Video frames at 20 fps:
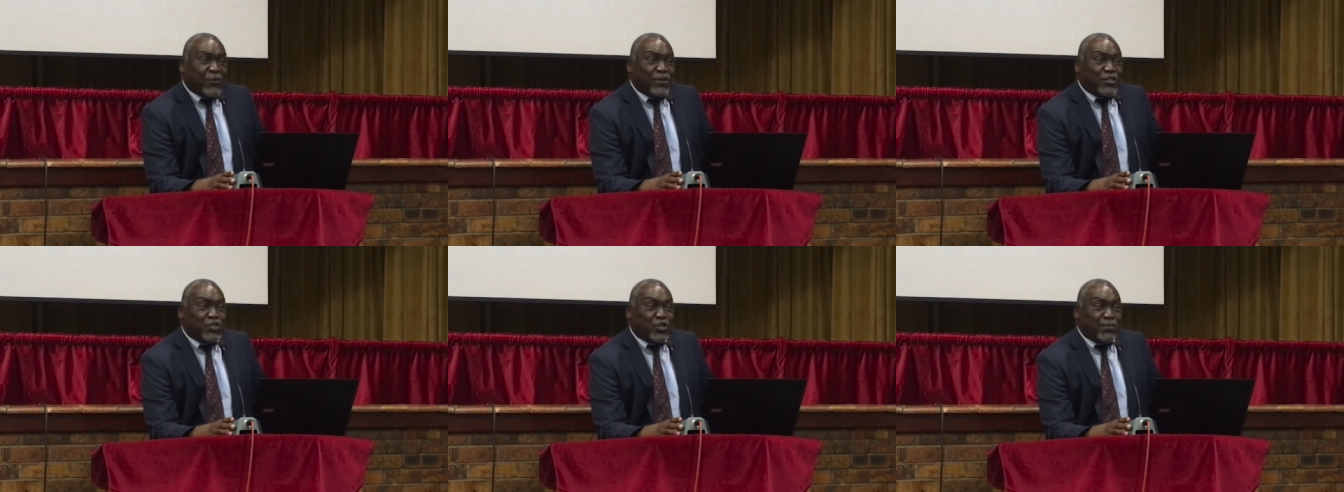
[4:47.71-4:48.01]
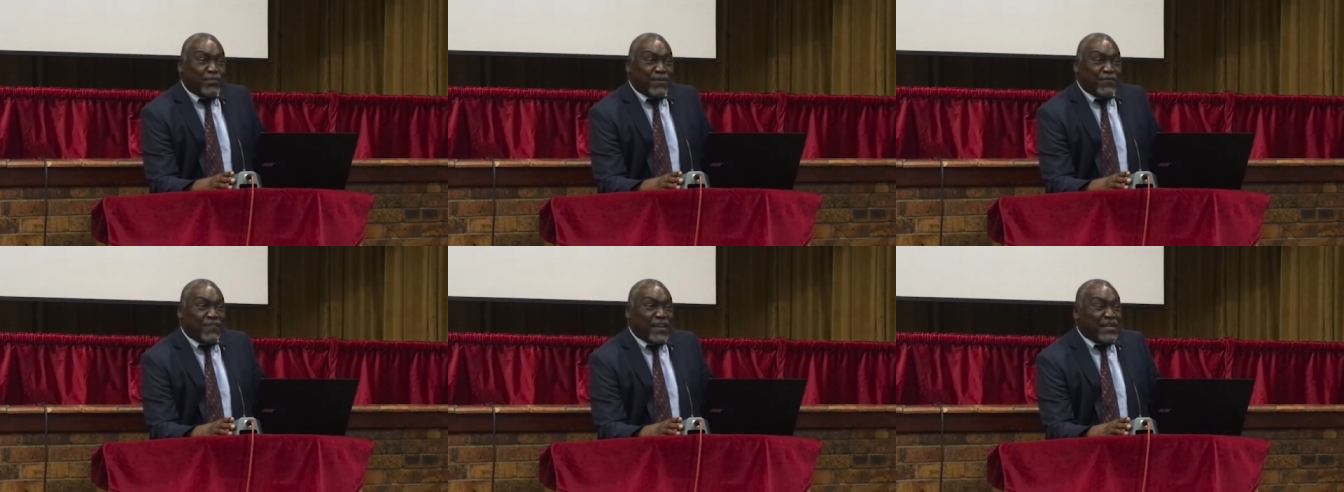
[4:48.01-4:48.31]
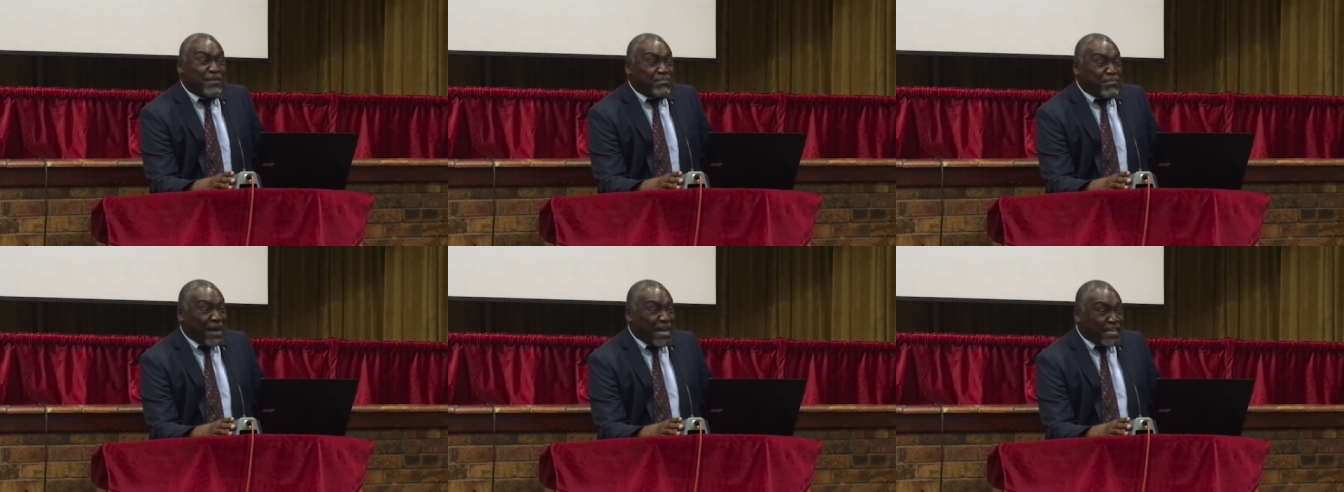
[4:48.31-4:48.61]
we should be
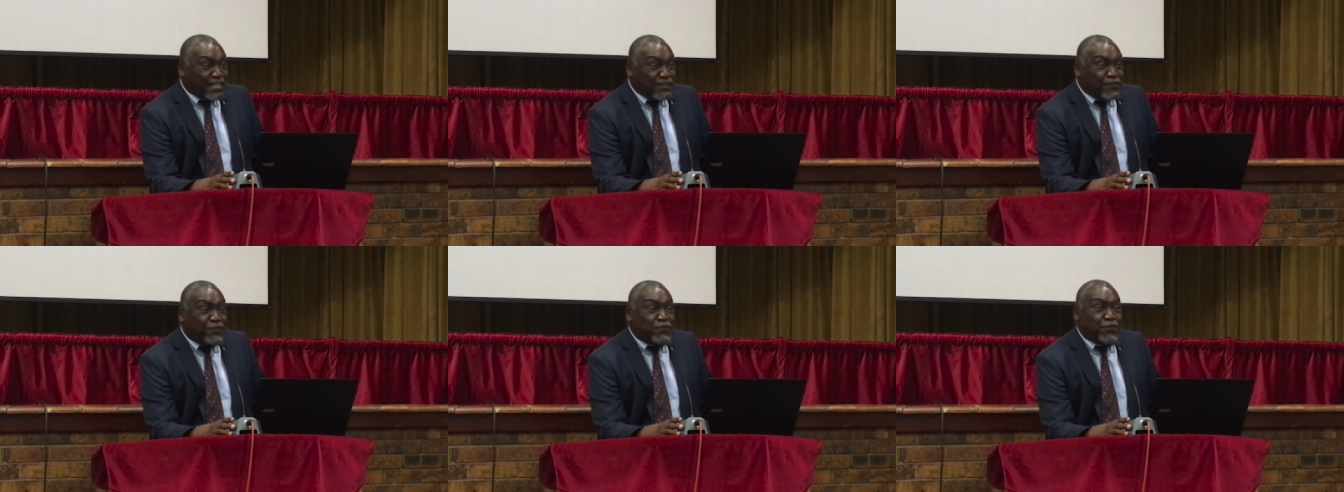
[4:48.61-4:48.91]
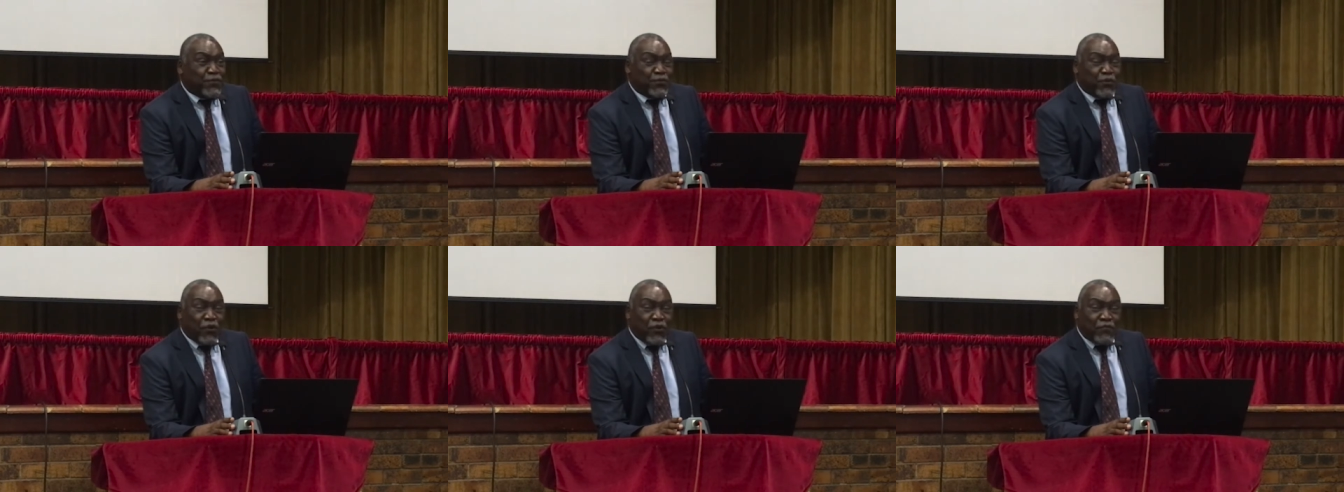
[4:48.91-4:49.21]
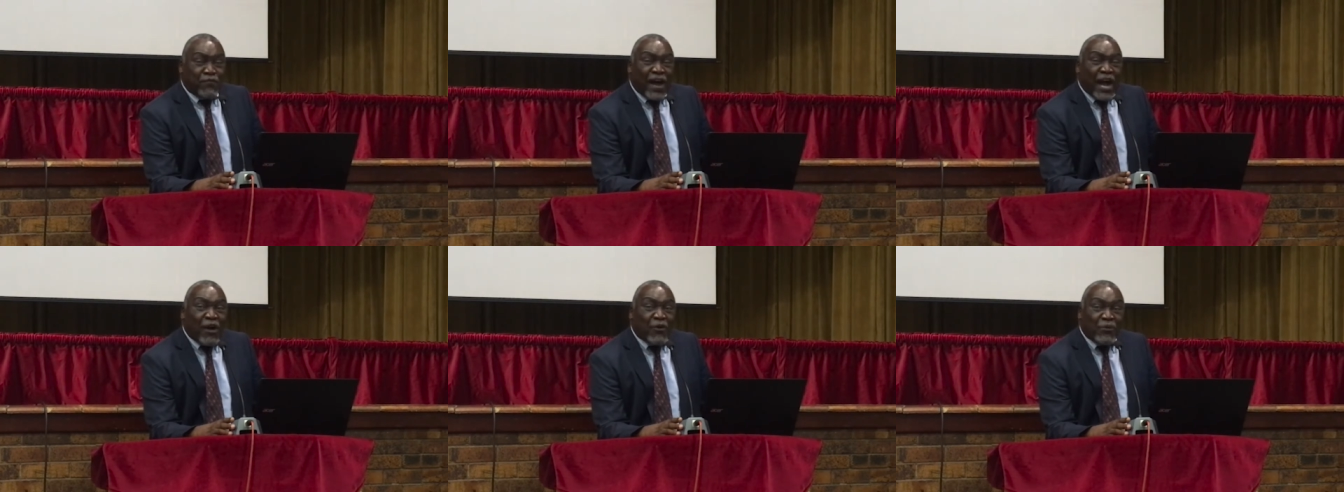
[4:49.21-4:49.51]
very mindful
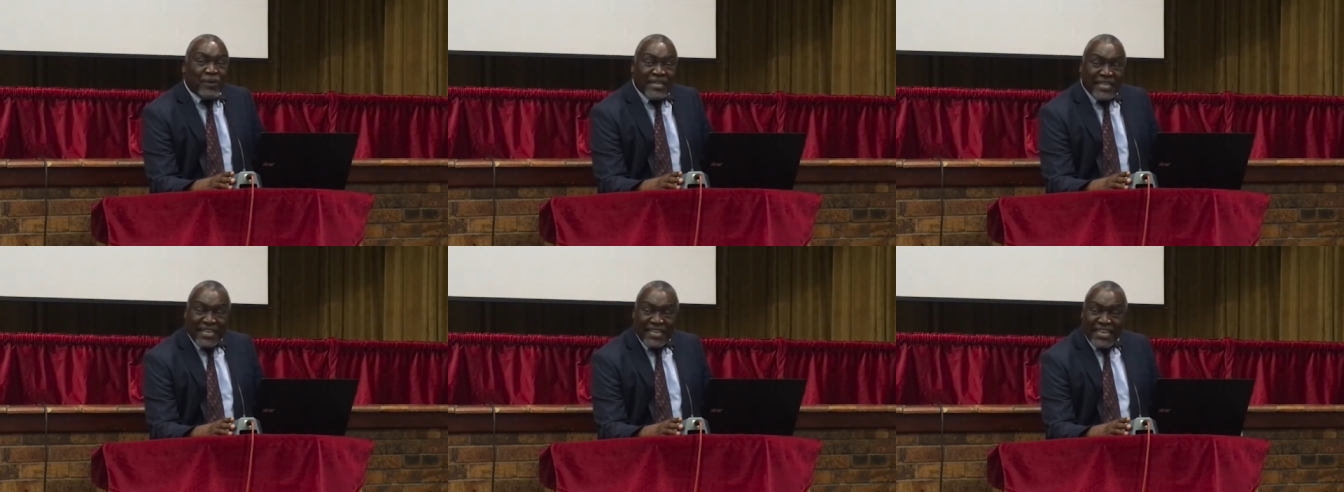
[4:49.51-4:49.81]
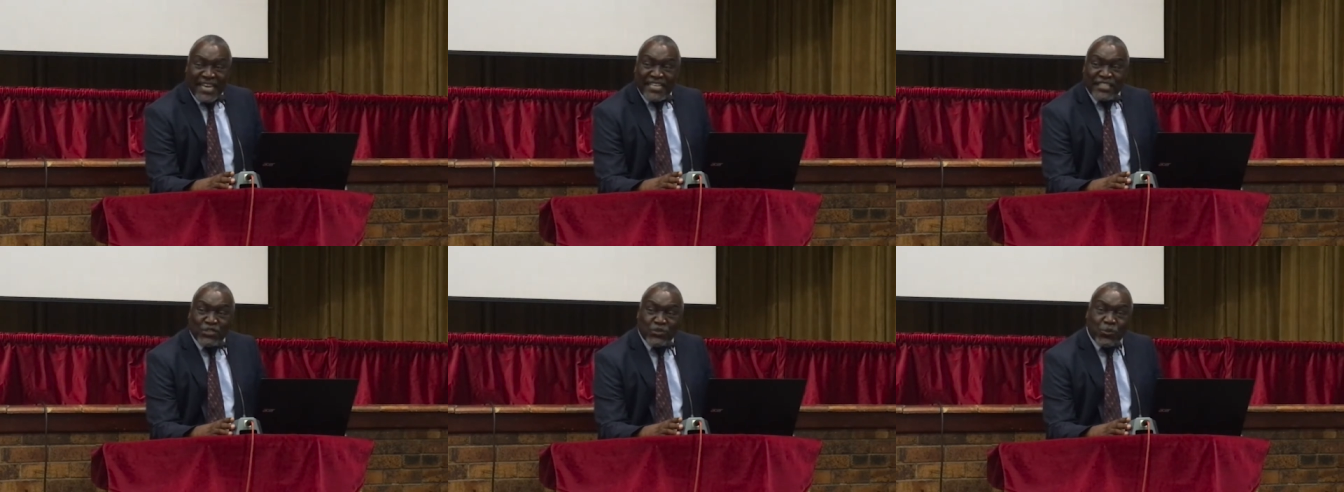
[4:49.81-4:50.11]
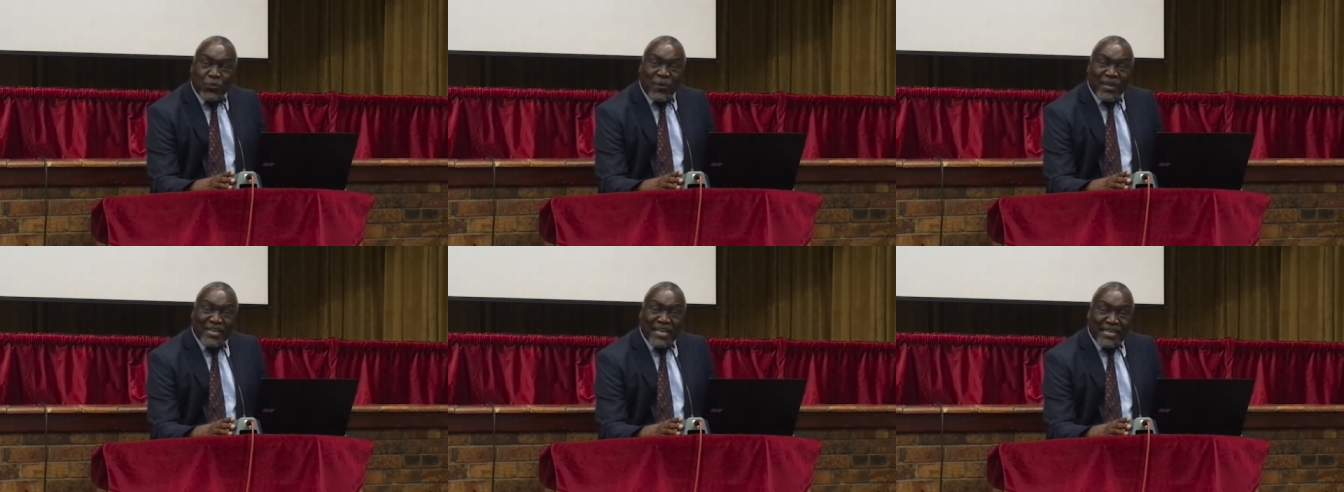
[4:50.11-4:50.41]
of how we relate
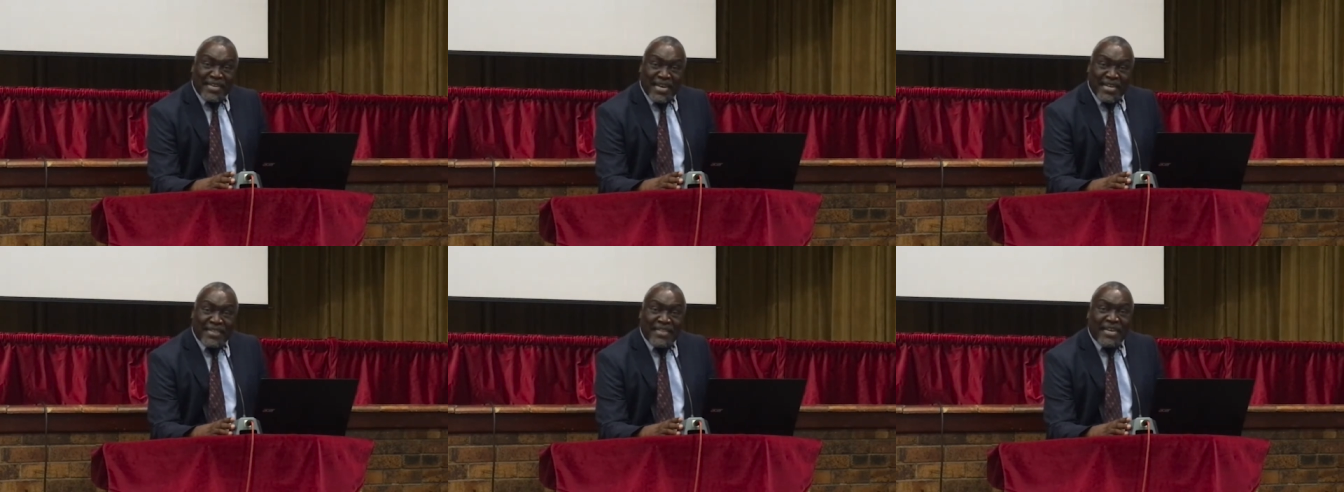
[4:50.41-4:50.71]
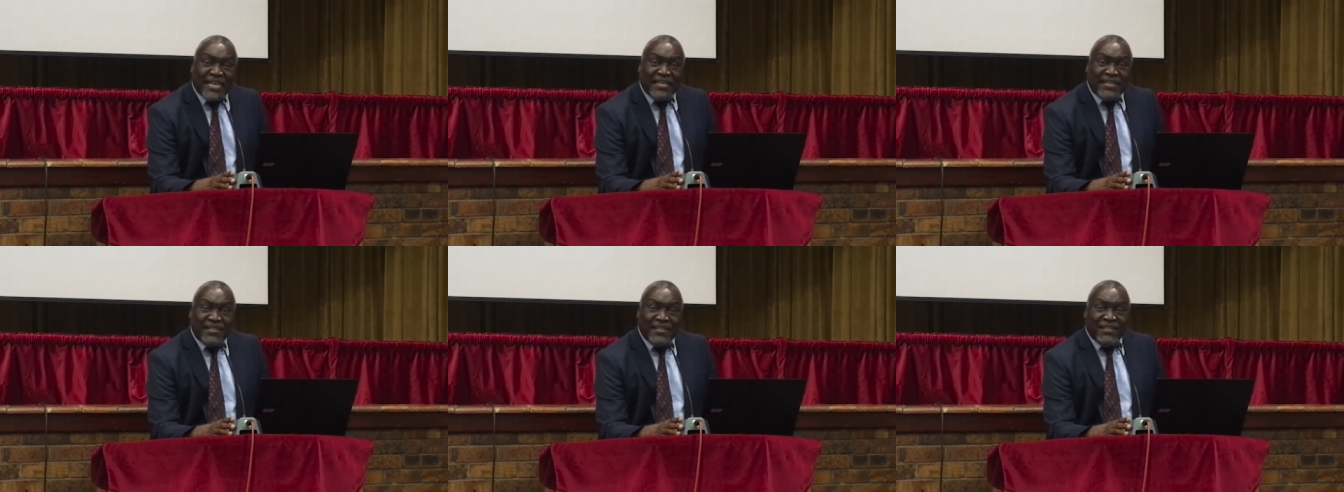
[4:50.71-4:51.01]
to one another.